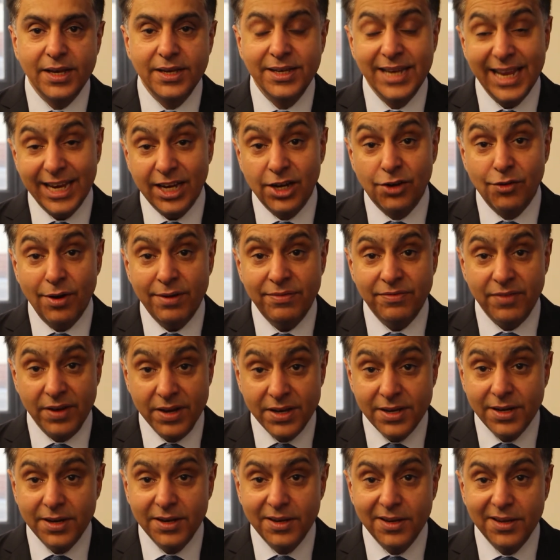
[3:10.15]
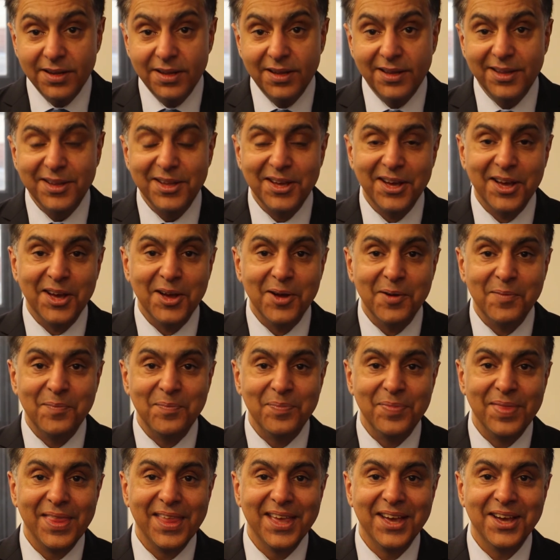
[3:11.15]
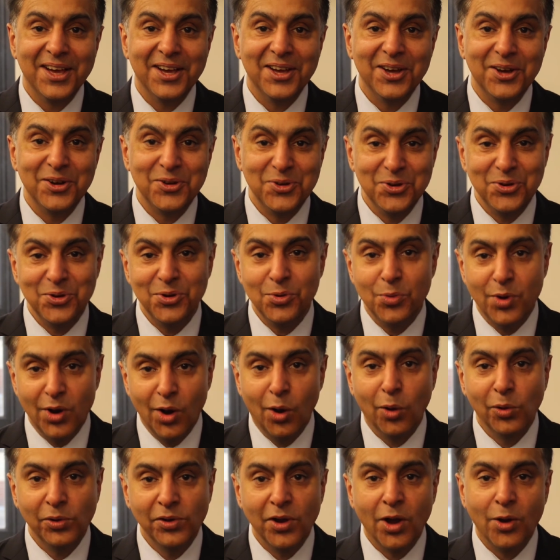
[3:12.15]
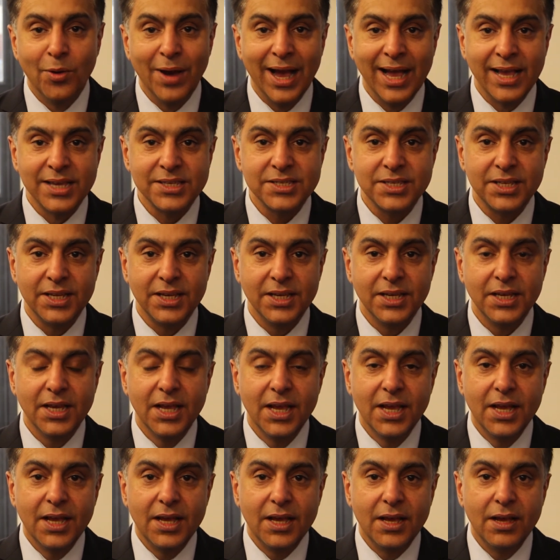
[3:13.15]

Nick Griffin, who we all know as the